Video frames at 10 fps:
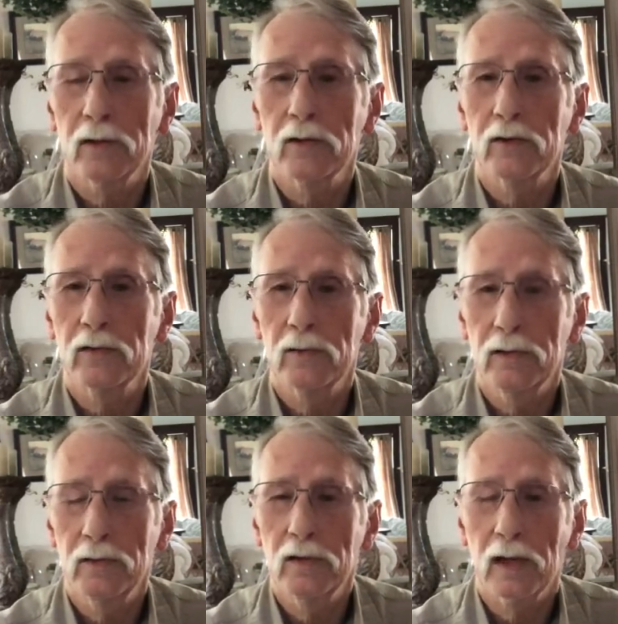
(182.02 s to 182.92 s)
the
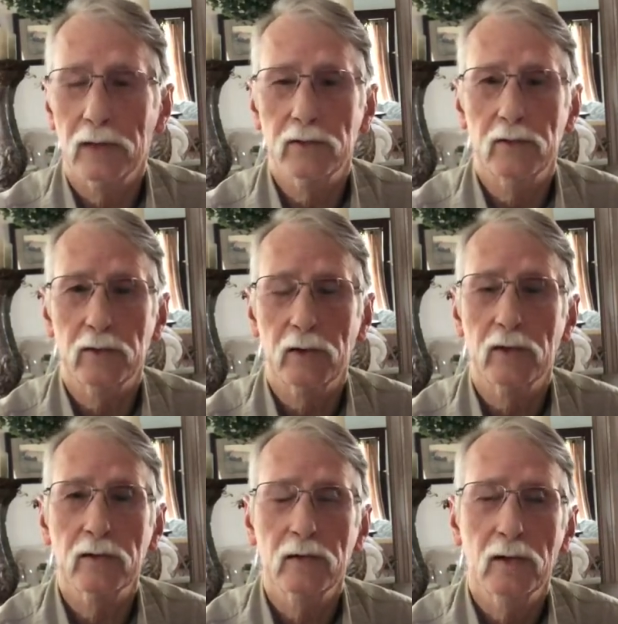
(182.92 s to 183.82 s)
Galatian
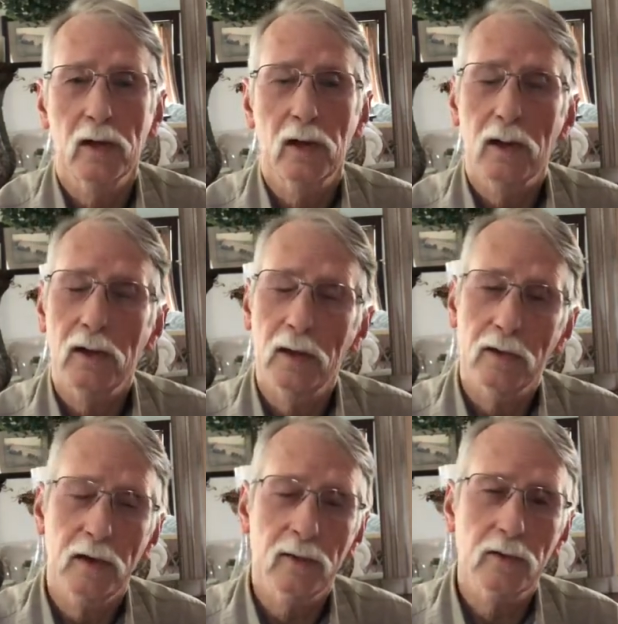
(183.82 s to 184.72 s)
church that
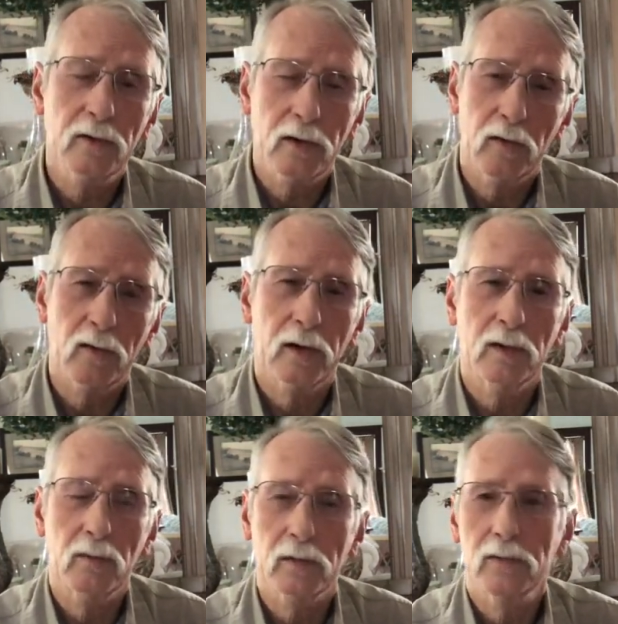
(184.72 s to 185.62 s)
his
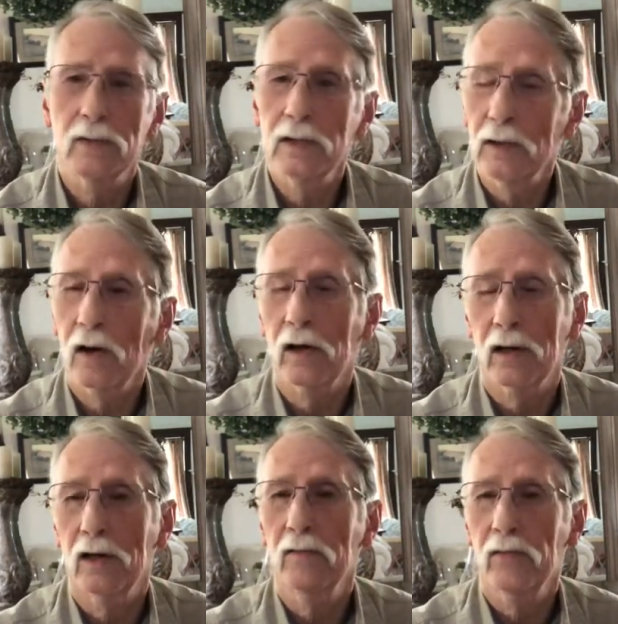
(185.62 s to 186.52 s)
authority did not
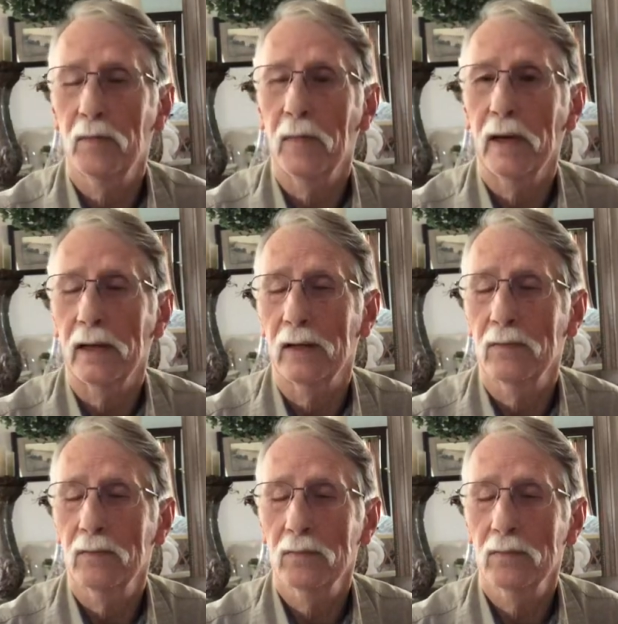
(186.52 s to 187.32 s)
come from man.